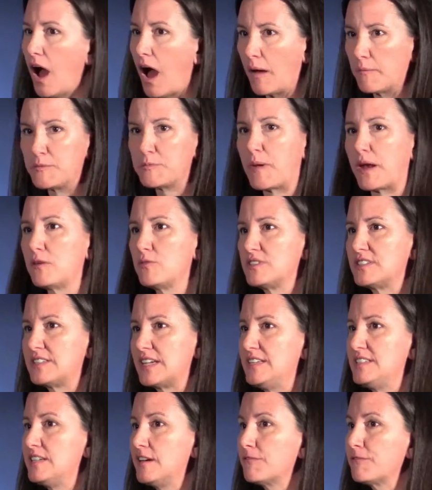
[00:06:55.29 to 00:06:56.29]
HubSpot, I would
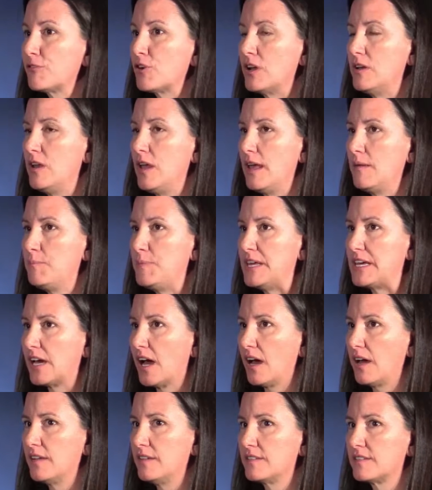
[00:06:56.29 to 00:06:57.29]
say, different
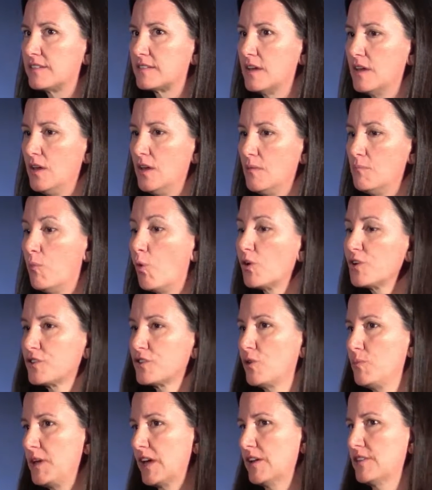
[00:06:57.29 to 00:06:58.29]
more
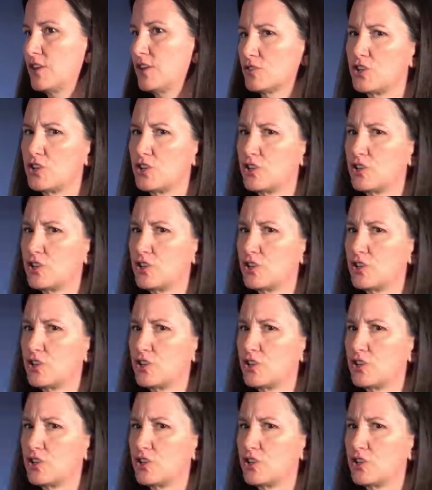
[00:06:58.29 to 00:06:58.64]
so because their